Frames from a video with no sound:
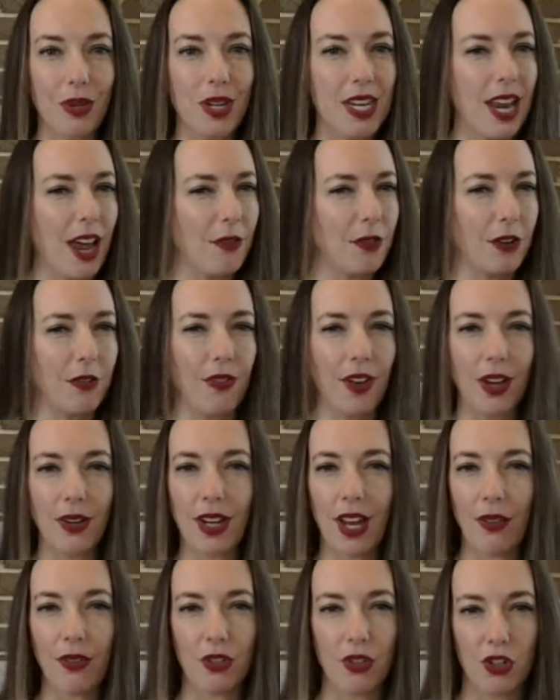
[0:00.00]
we never
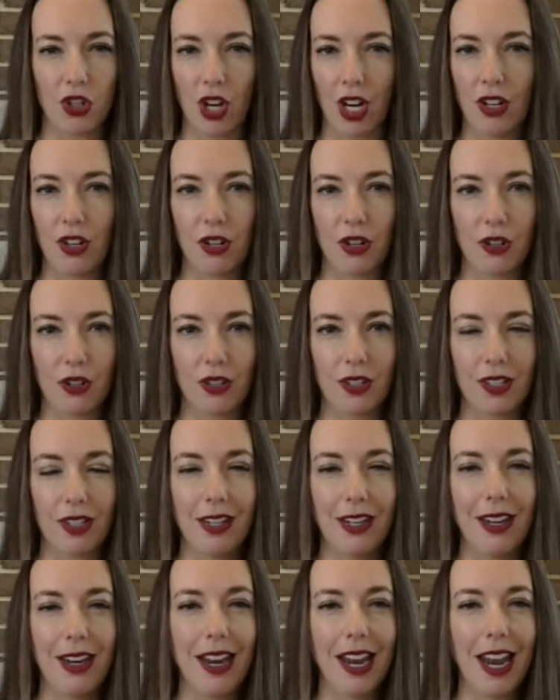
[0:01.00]
found out their genders.
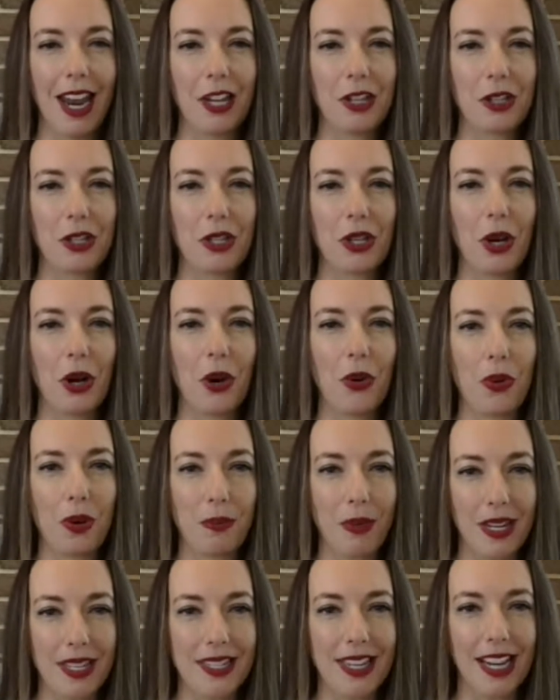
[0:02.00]
And so when
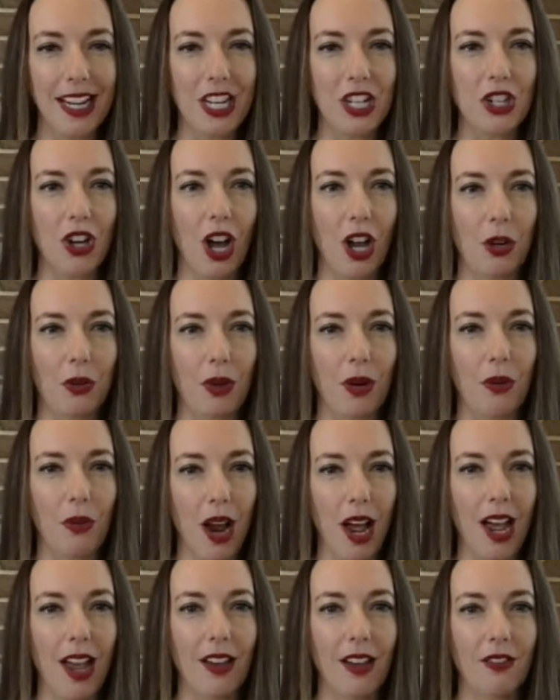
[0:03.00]
my second daughter
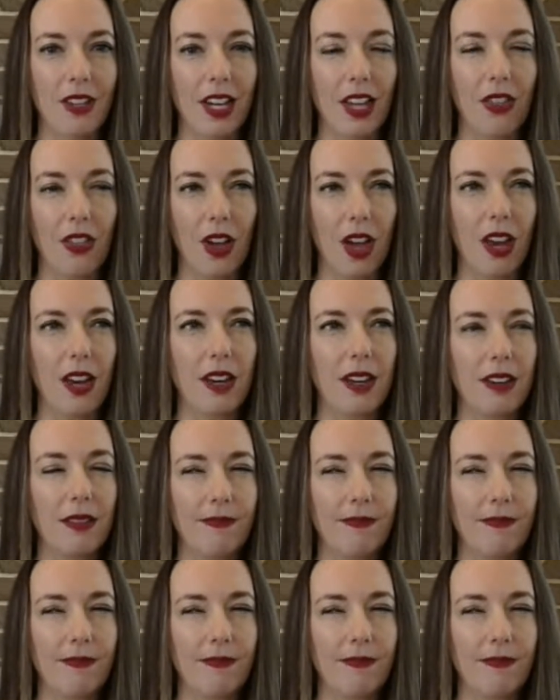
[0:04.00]
arrived, I thought,